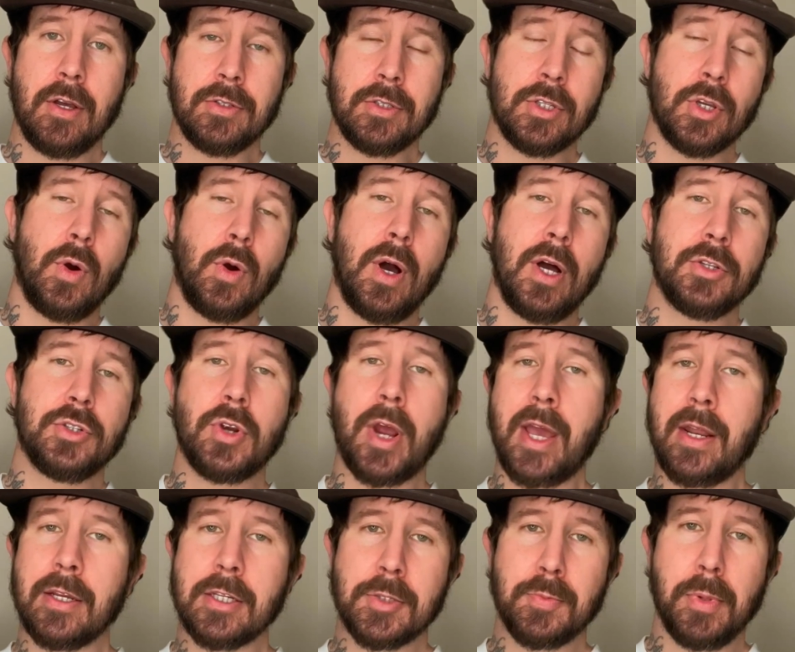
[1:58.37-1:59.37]
so I'll try
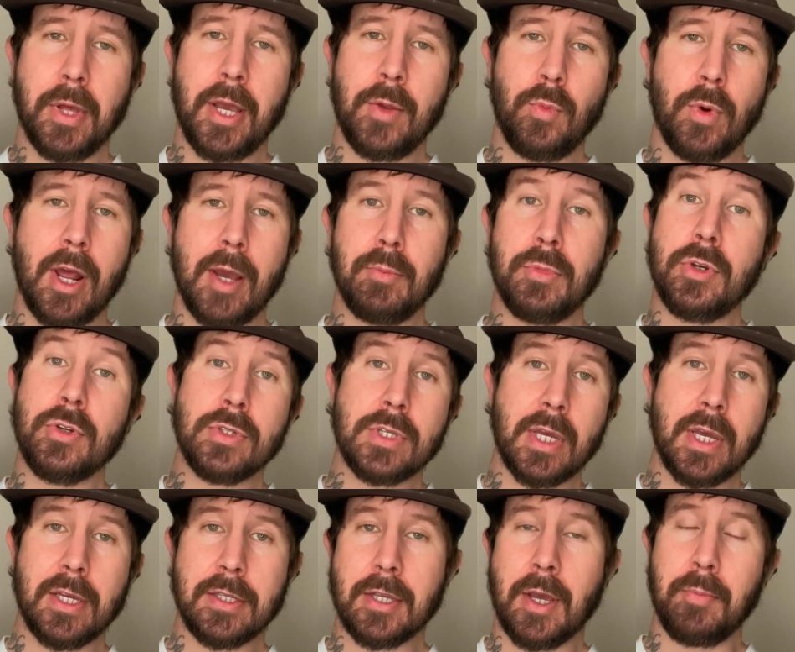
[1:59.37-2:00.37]
and explain what I'm
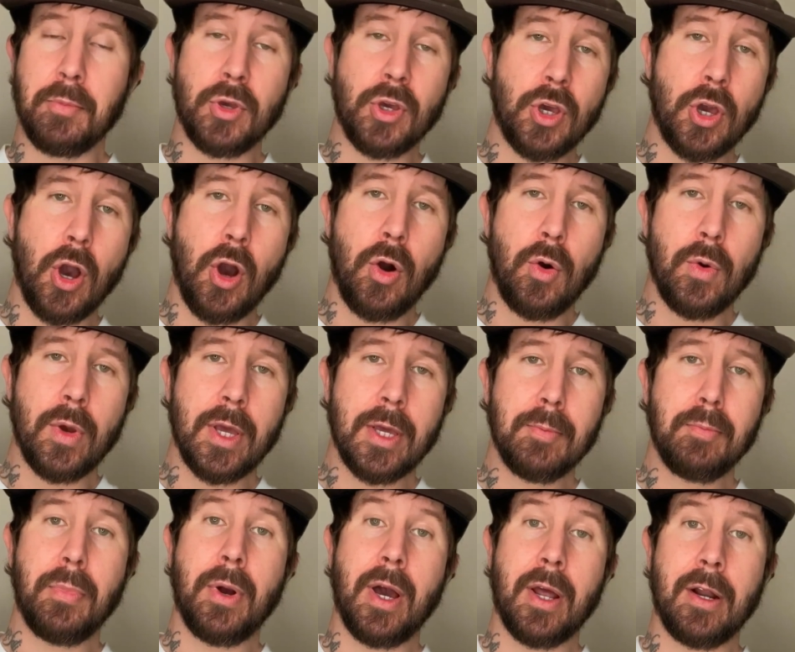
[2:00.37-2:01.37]
using as I'm
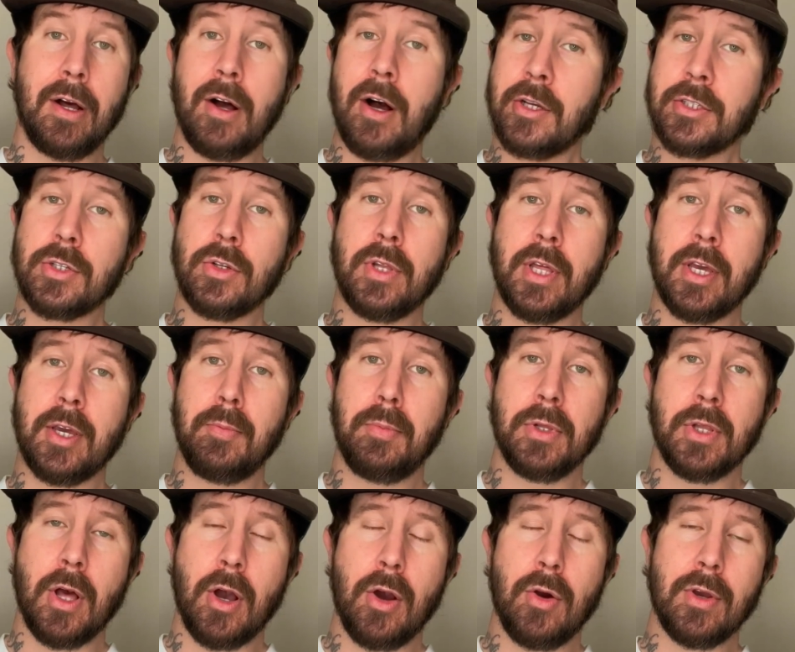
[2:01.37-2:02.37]
going, but I'll also link it
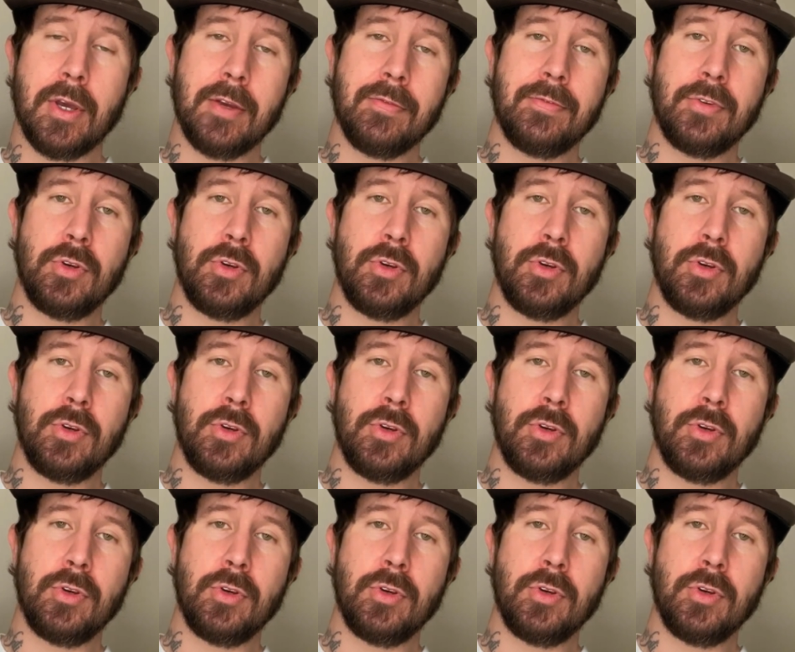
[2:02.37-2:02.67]
below if